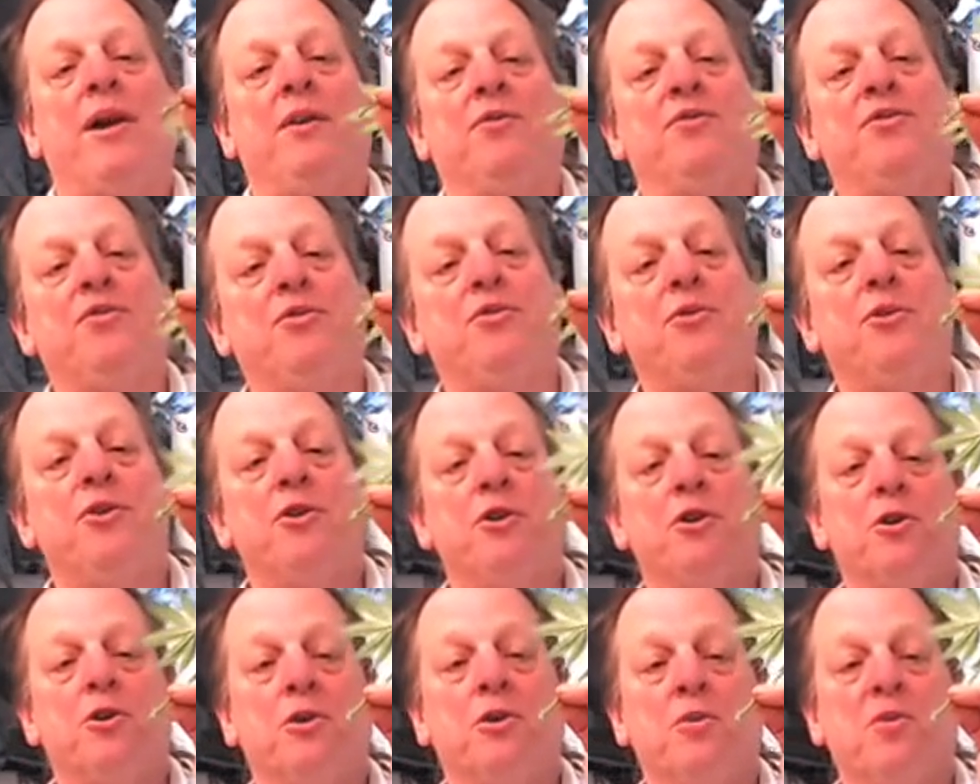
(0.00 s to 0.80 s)

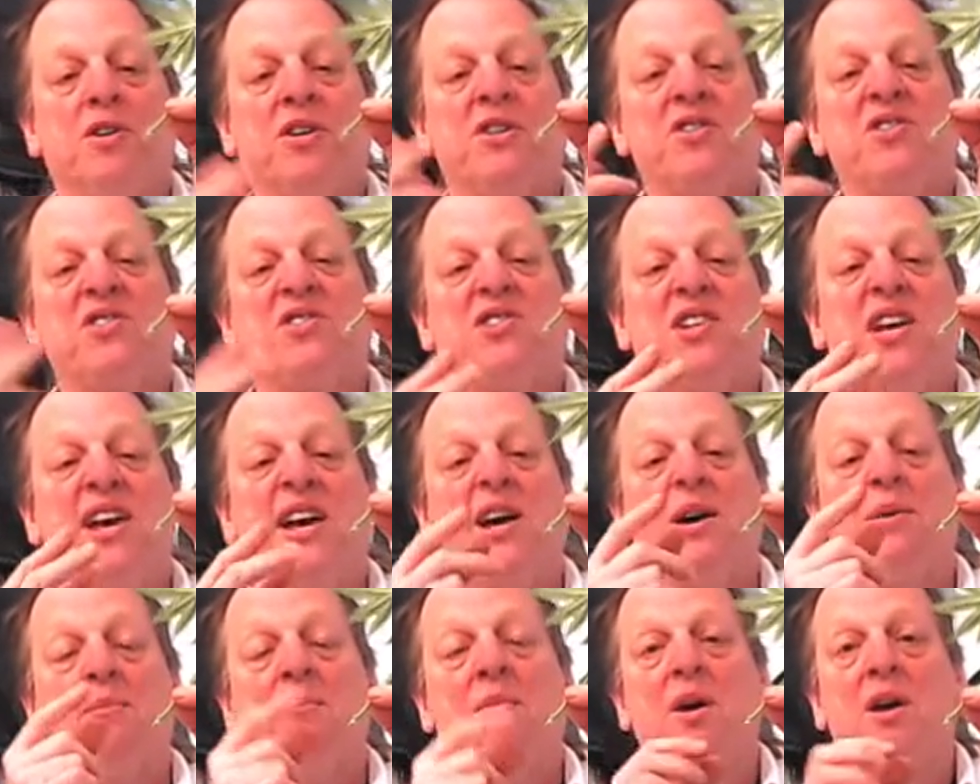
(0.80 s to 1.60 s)
through the
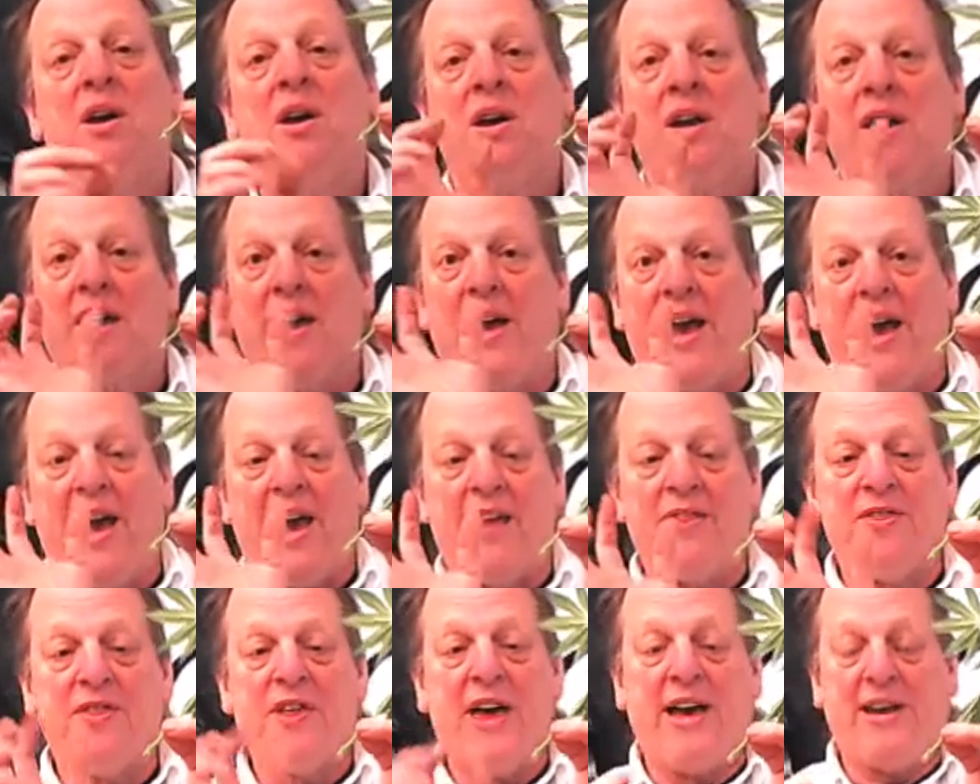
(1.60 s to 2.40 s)
stem, and
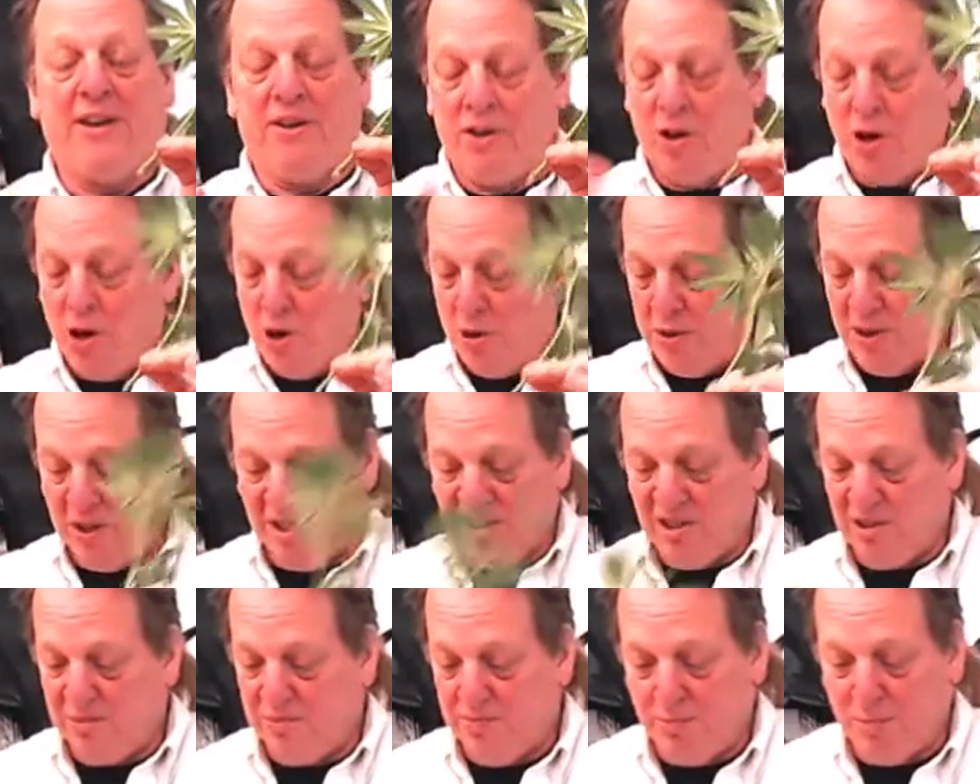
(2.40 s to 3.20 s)
that node
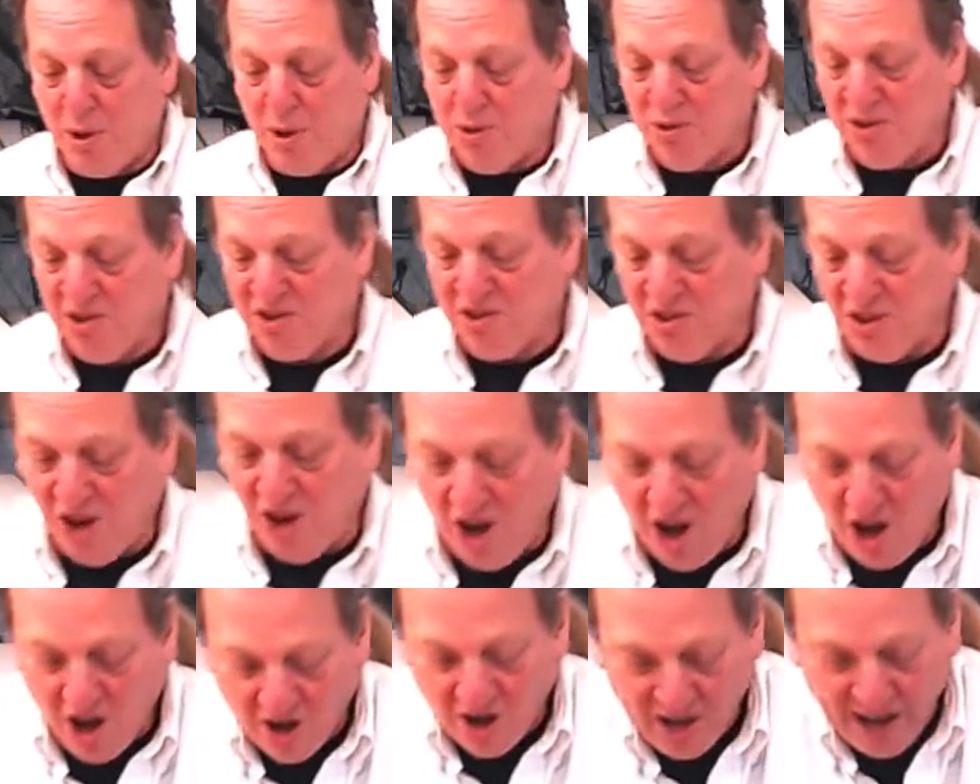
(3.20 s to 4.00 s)
exposes
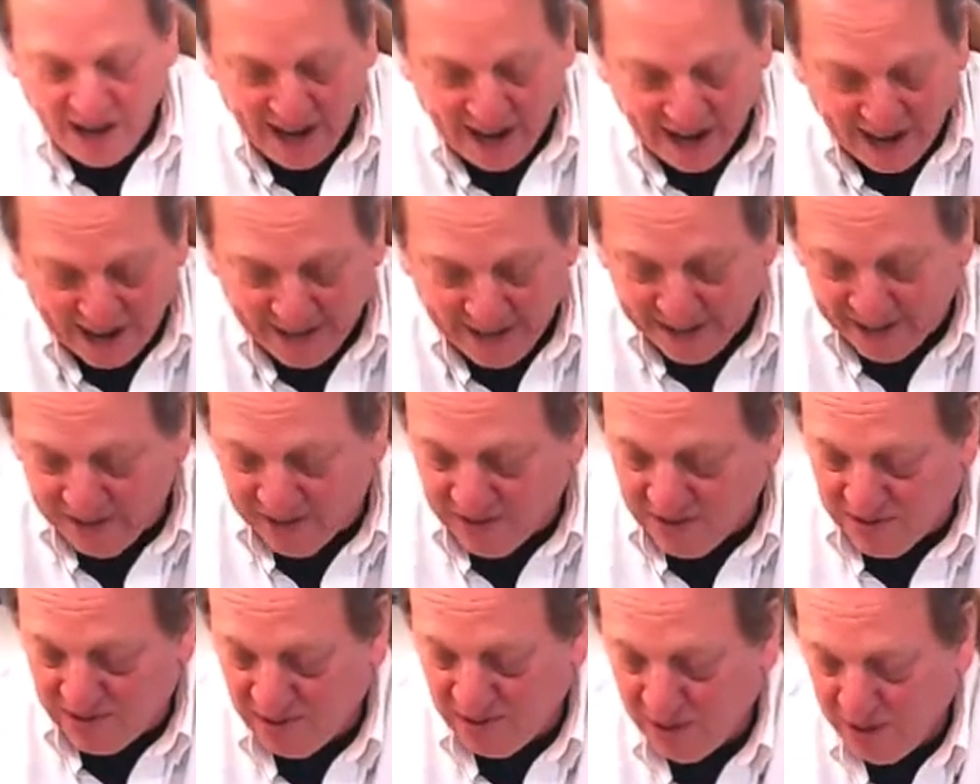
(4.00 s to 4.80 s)
all
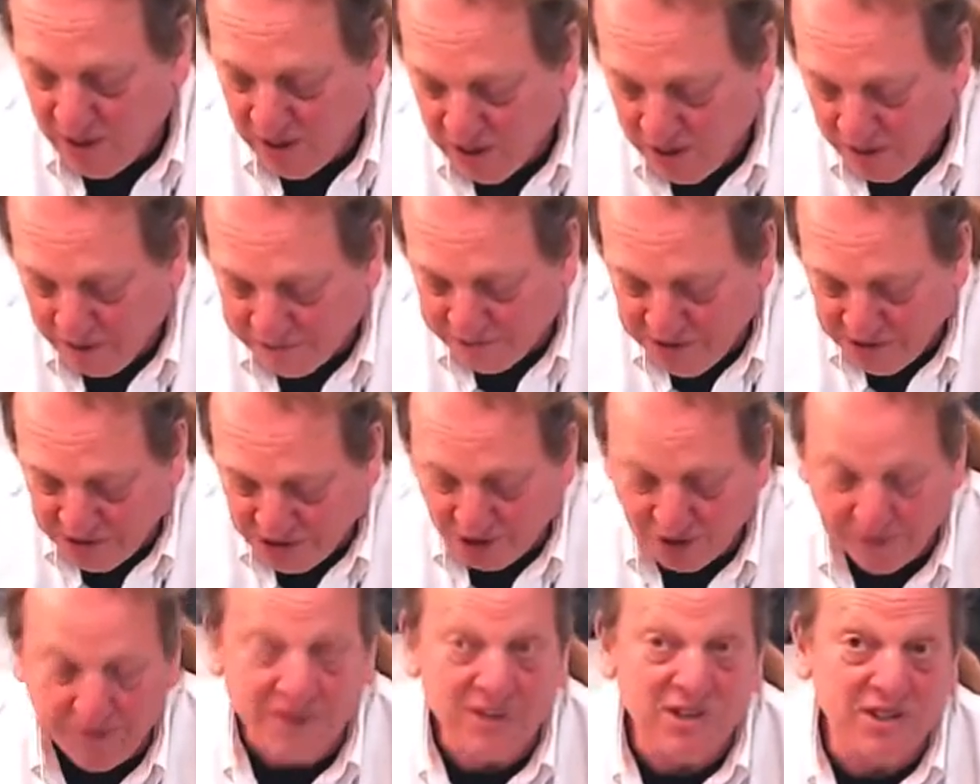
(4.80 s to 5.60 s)
kinds of
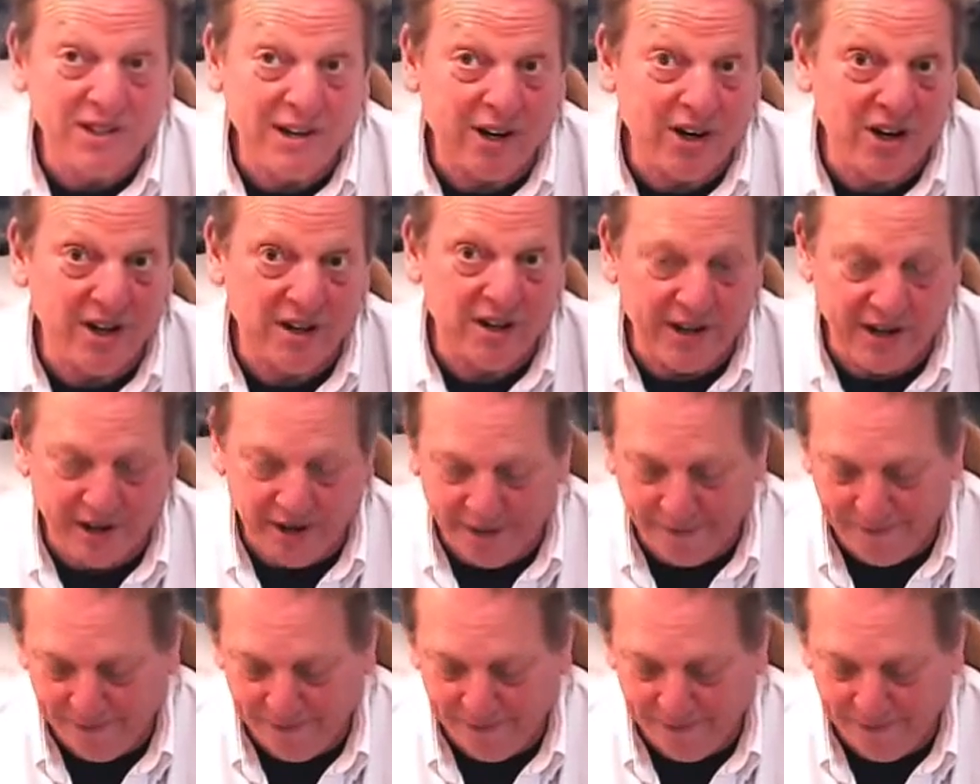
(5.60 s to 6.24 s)
surface area there.